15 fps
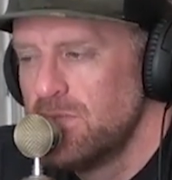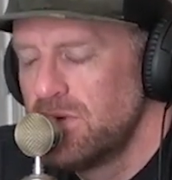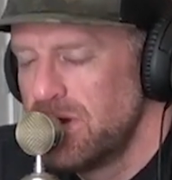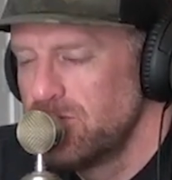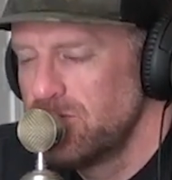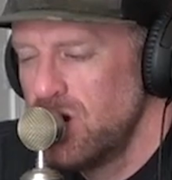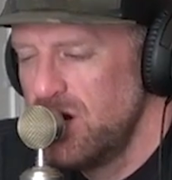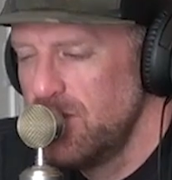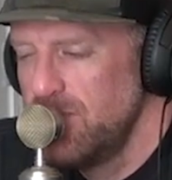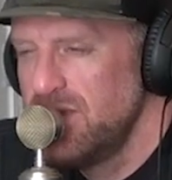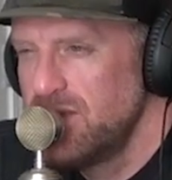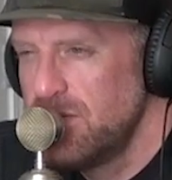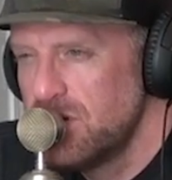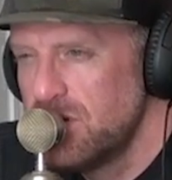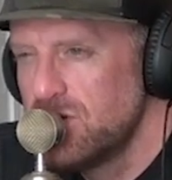but I'm trying to
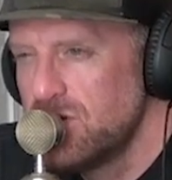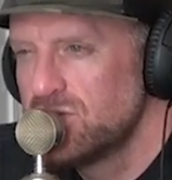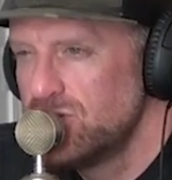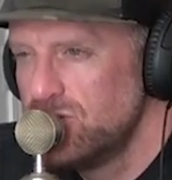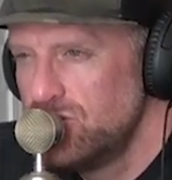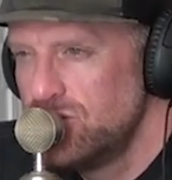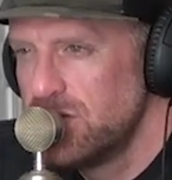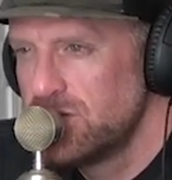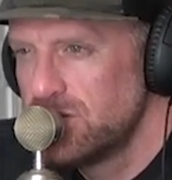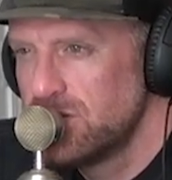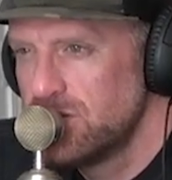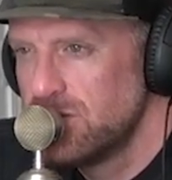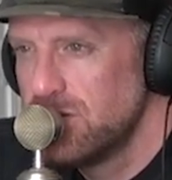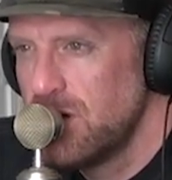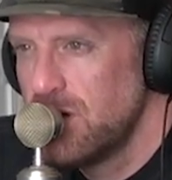beat them using jiu-jitsu.
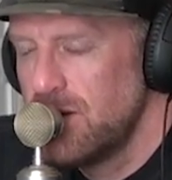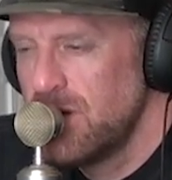Mm-hmm.